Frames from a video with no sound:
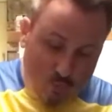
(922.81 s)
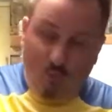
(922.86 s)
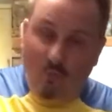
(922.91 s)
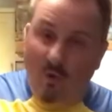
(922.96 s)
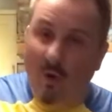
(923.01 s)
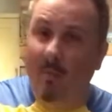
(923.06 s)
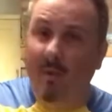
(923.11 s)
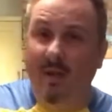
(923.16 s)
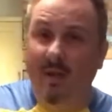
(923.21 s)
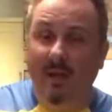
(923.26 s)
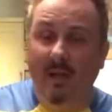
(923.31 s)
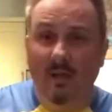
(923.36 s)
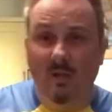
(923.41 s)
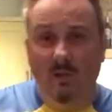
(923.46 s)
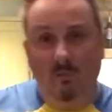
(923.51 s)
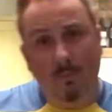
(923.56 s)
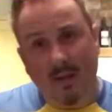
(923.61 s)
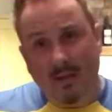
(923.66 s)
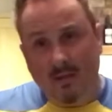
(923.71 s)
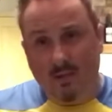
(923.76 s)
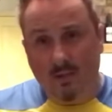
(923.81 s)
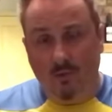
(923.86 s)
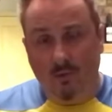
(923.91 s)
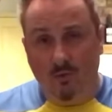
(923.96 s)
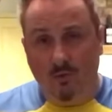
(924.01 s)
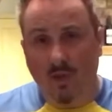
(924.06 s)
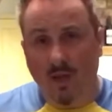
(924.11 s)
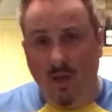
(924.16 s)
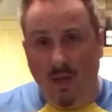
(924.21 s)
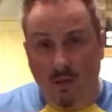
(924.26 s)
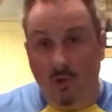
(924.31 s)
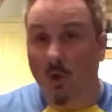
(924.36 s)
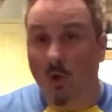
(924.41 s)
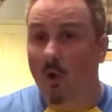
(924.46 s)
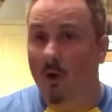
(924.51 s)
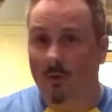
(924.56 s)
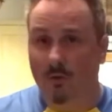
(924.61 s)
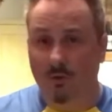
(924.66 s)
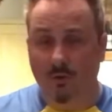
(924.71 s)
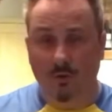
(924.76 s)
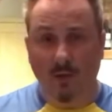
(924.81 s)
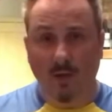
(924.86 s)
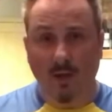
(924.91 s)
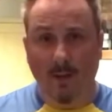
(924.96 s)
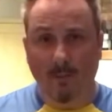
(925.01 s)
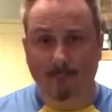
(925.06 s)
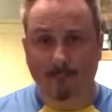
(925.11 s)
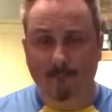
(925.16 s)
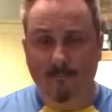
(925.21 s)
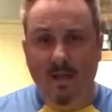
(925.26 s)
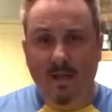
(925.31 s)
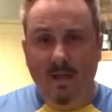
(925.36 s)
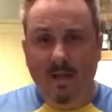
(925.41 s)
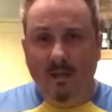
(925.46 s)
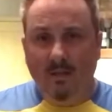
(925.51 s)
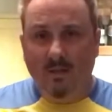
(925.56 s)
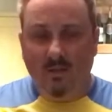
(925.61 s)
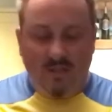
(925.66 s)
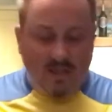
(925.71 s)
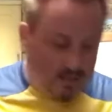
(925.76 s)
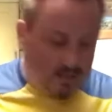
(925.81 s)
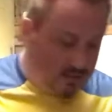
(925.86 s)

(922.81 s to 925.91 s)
rubbing it in as best as you can, as hard as you can. The second